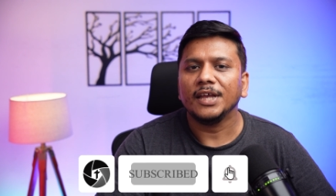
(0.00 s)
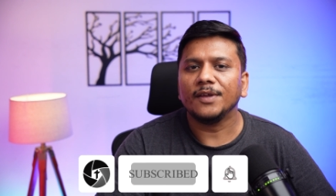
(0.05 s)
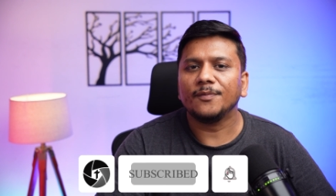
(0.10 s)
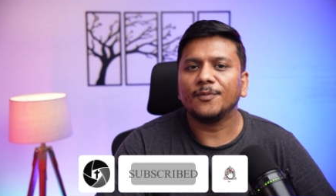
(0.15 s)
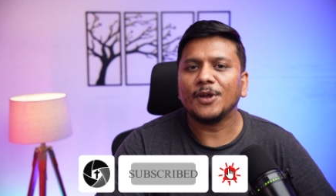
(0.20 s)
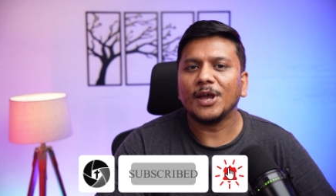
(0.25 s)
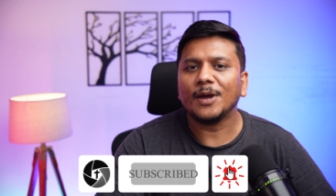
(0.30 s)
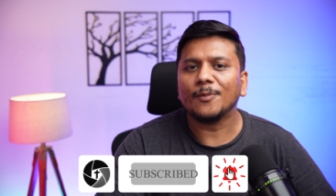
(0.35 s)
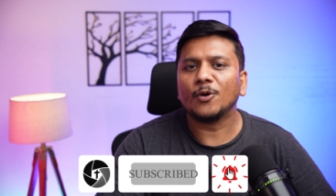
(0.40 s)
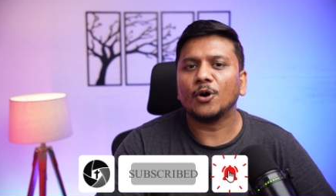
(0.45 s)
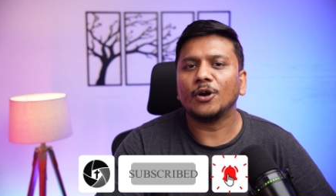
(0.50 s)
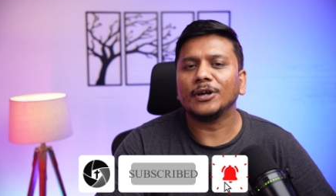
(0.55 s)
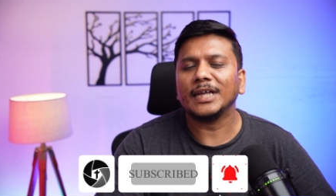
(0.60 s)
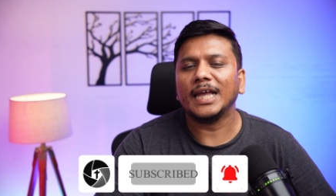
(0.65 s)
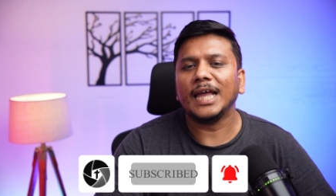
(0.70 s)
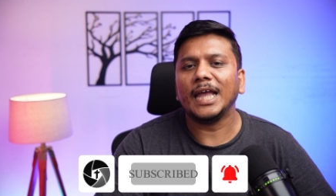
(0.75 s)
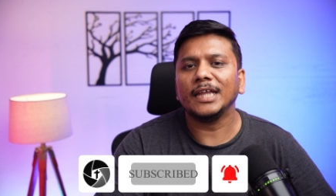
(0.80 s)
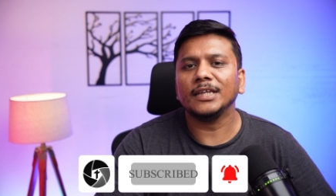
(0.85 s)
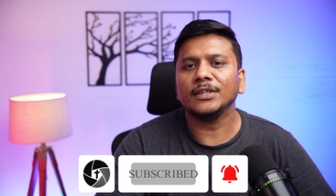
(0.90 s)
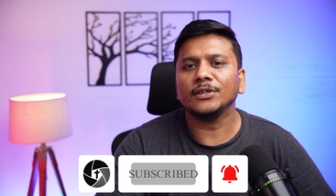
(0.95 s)
If you have got
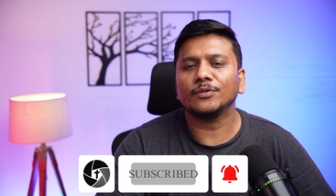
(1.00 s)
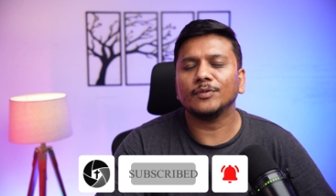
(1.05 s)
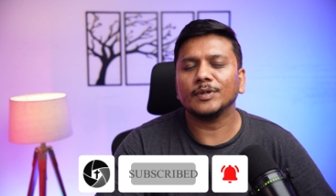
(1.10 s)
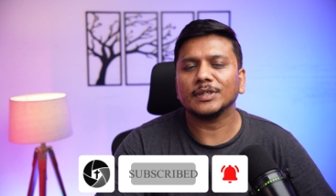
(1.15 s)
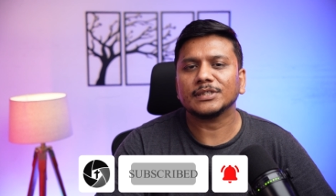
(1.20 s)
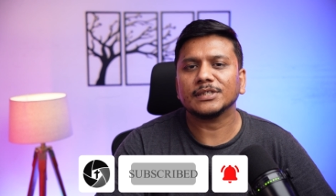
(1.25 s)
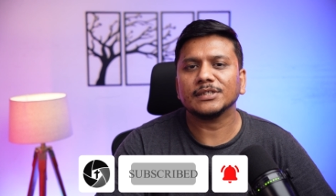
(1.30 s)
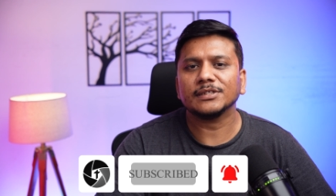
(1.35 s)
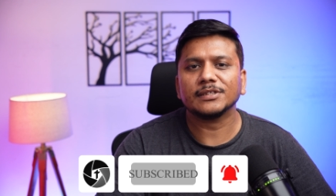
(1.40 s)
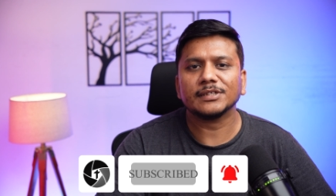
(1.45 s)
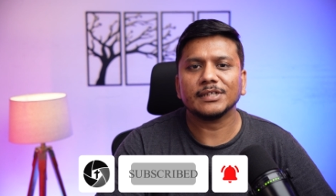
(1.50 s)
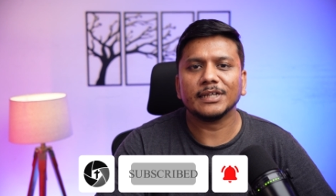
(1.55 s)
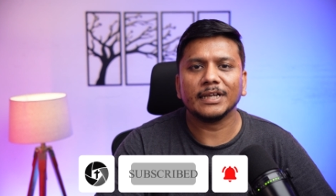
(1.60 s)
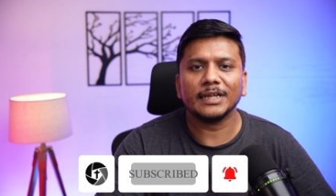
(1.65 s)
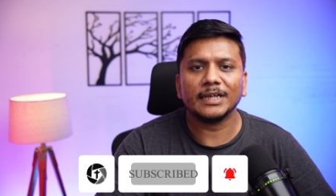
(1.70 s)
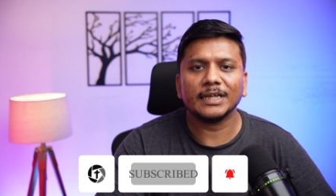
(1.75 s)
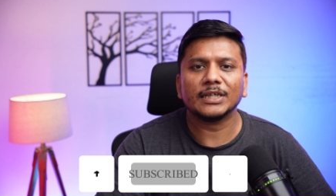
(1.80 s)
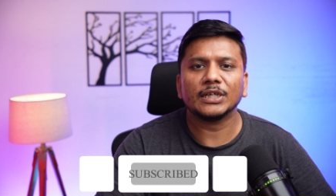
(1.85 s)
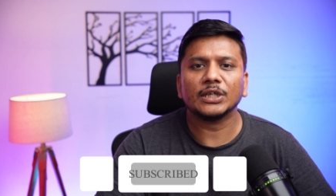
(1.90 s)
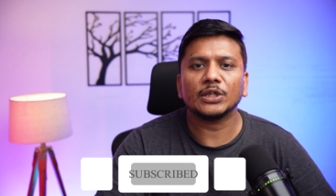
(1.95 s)
any questions
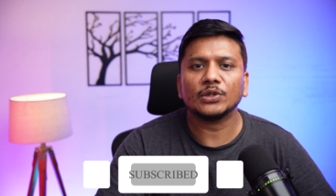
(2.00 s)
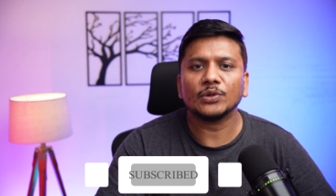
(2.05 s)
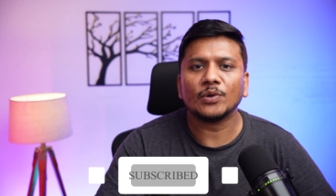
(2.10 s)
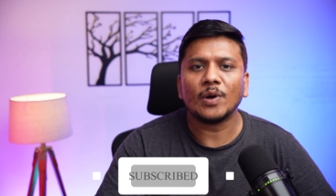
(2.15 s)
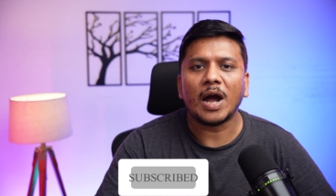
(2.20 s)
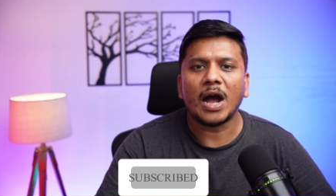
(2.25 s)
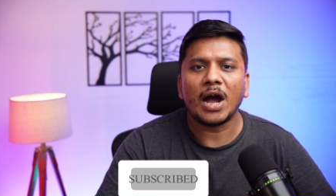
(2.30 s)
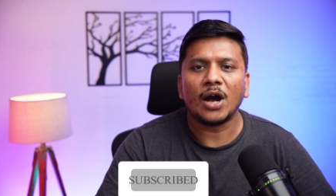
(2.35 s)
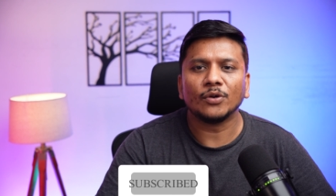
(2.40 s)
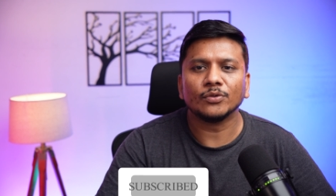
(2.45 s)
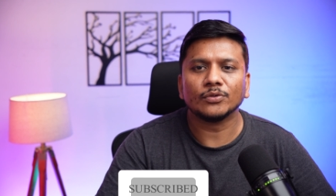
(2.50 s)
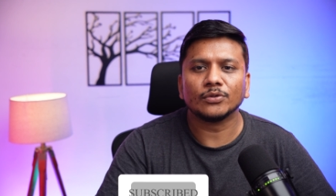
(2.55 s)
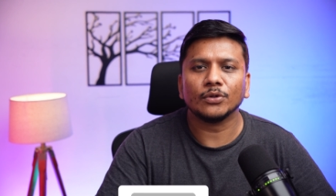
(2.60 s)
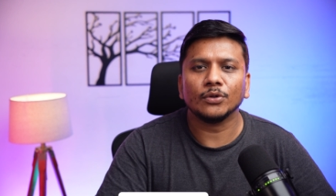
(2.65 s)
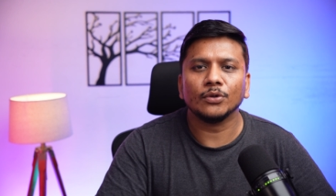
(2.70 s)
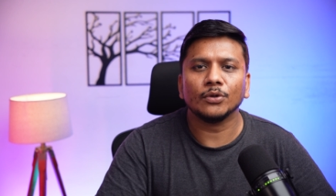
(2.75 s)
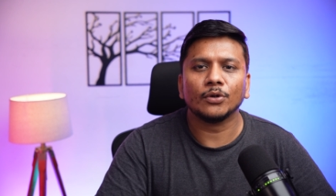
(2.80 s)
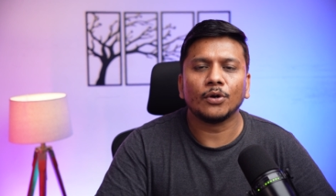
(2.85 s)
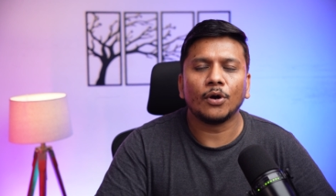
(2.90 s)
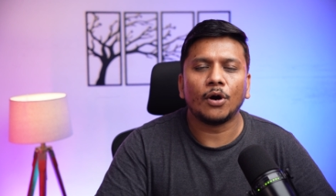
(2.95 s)
related to
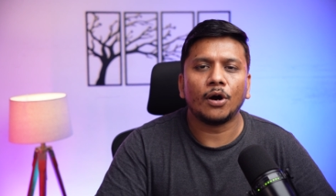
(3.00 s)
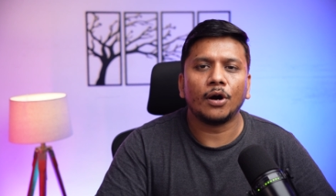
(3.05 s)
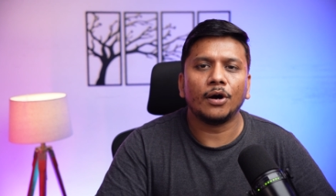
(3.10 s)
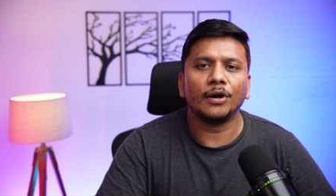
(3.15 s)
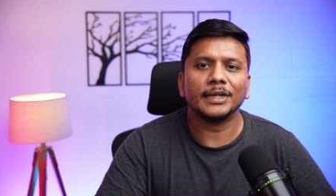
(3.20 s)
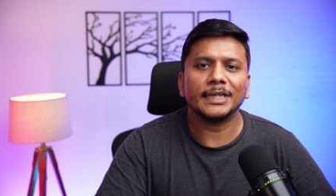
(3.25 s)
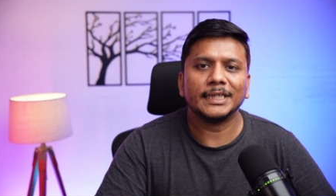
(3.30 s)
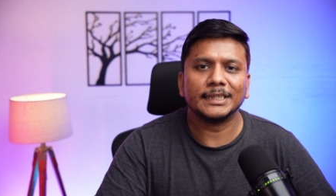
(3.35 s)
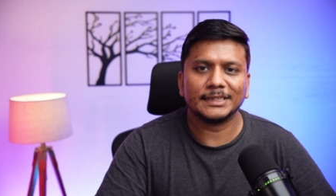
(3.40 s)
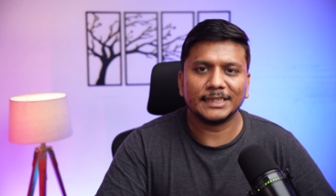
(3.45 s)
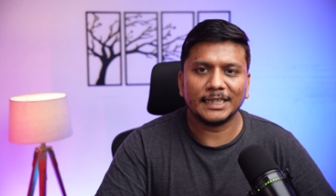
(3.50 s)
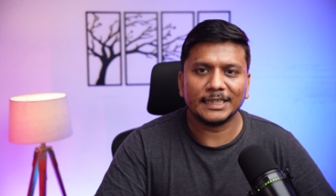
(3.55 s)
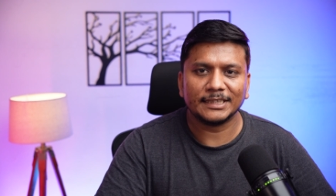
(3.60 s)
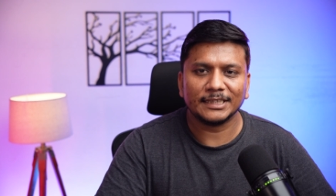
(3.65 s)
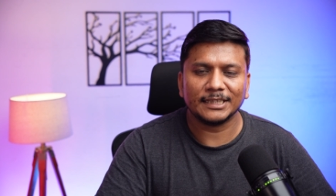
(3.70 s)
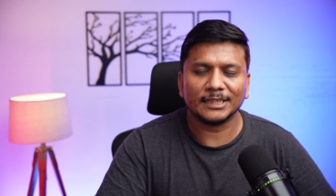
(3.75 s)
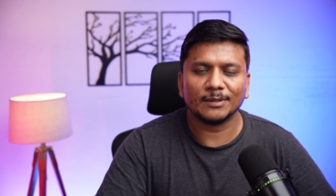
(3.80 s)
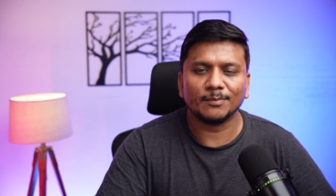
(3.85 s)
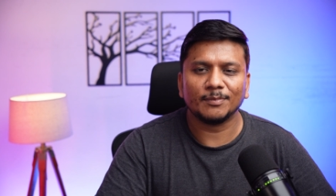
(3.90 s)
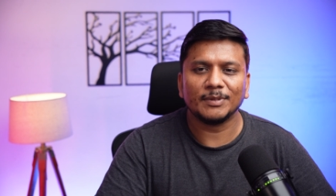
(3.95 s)
Outlook or its
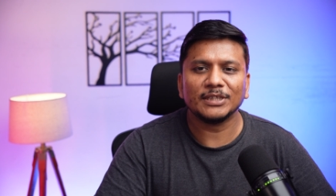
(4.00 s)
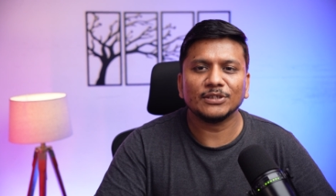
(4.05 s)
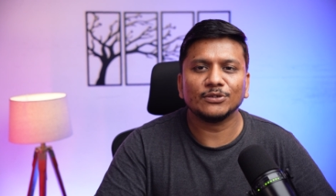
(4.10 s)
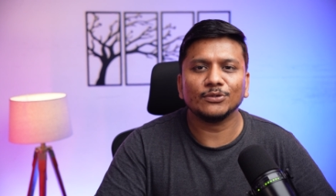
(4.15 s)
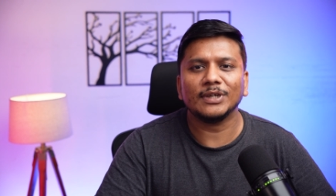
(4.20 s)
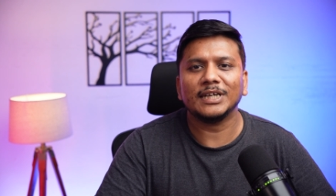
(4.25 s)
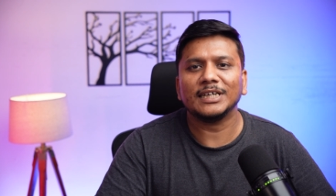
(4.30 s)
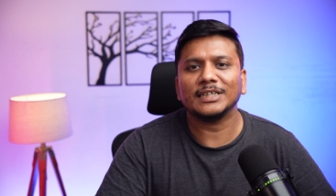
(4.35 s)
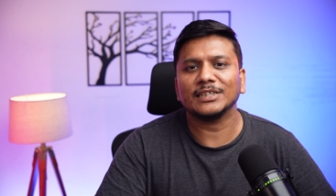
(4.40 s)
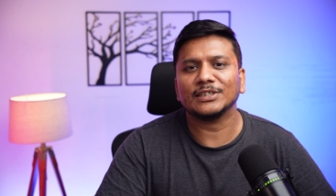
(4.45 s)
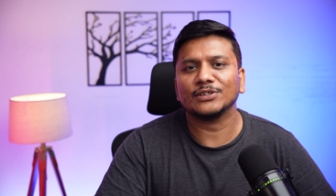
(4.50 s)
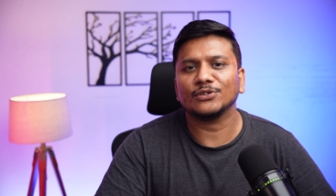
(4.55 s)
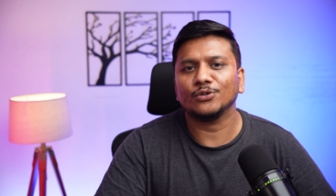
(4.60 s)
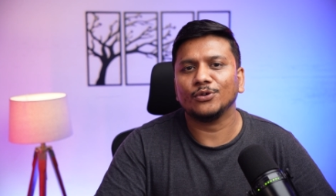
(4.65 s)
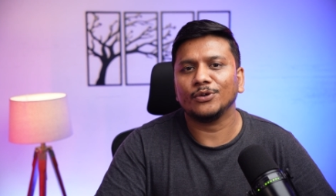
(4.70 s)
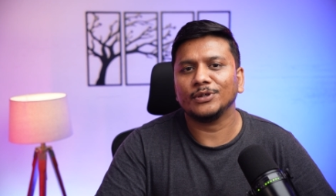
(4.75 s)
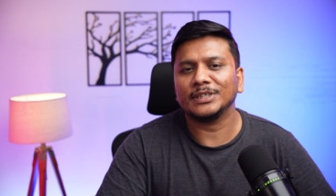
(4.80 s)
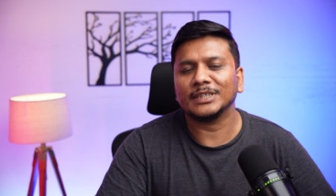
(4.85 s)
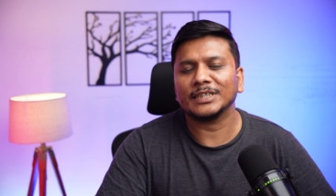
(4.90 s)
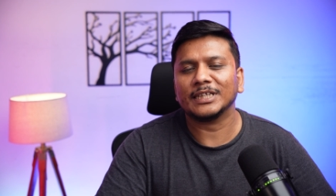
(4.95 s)
setting, please do let us
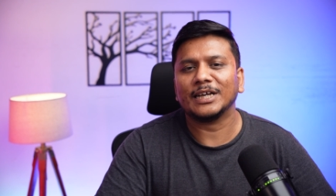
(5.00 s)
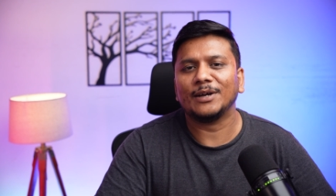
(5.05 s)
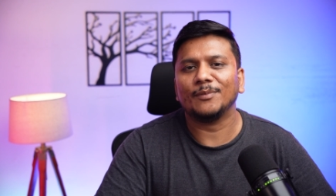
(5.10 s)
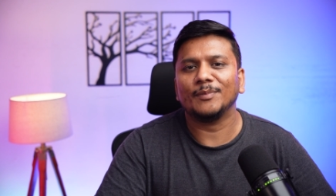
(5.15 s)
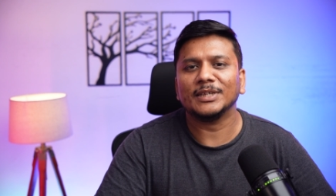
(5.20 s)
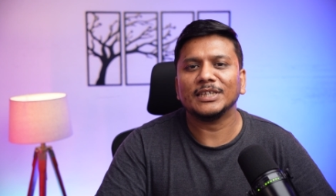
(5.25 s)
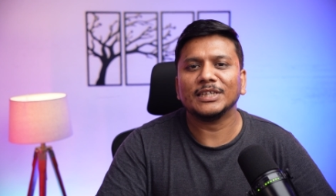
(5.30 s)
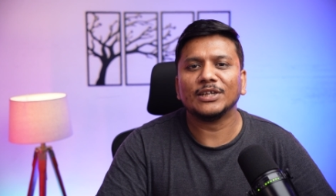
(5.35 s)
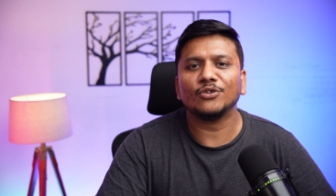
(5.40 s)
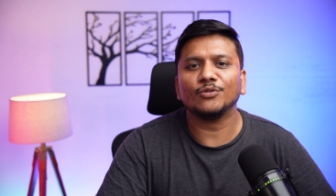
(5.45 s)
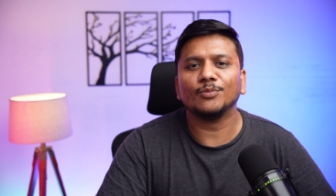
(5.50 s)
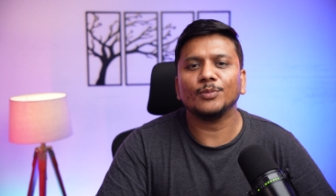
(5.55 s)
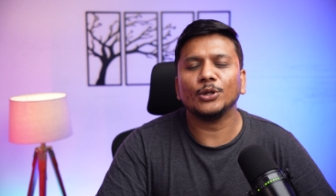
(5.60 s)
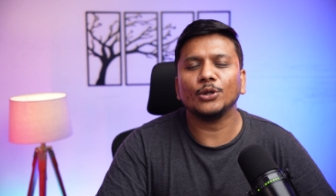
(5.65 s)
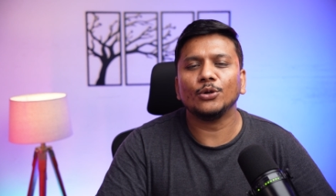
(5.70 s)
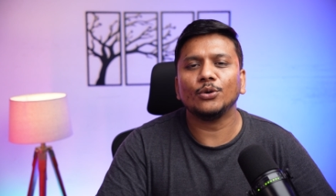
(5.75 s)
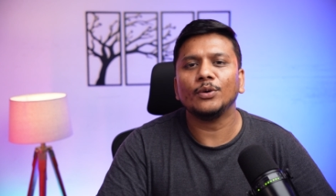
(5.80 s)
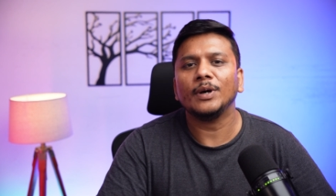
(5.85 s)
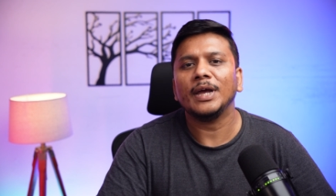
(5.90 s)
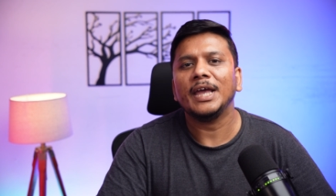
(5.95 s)
know in comment down
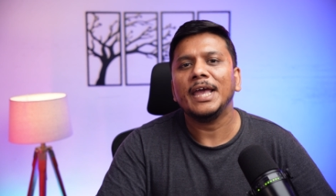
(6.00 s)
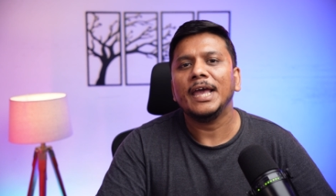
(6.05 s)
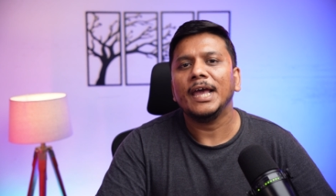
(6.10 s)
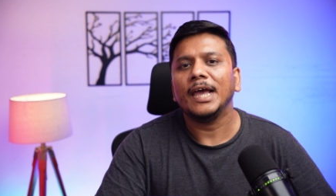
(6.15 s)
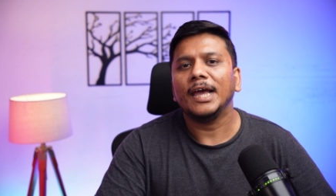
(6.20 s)
below,